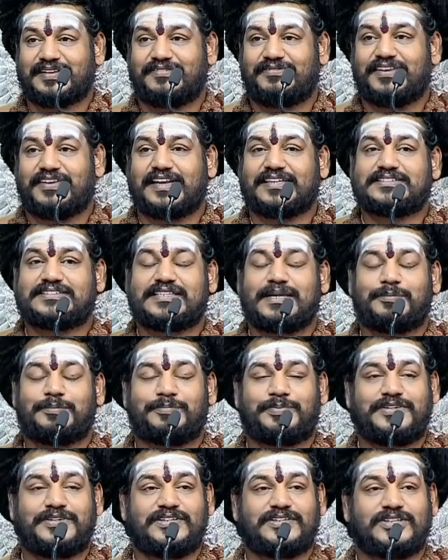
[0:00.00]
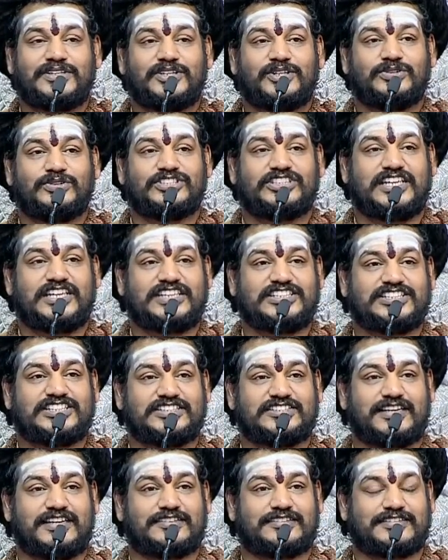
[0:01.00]
For example, you cherish
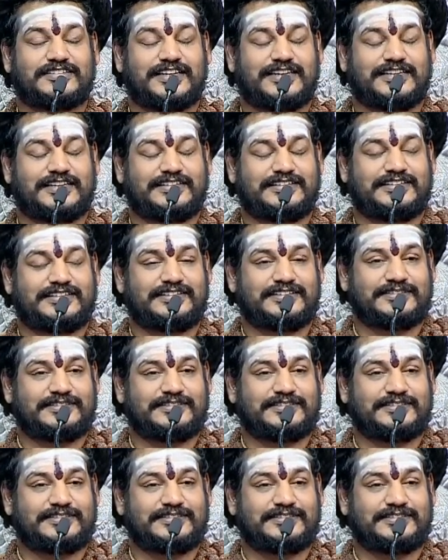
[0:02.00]
a thought current.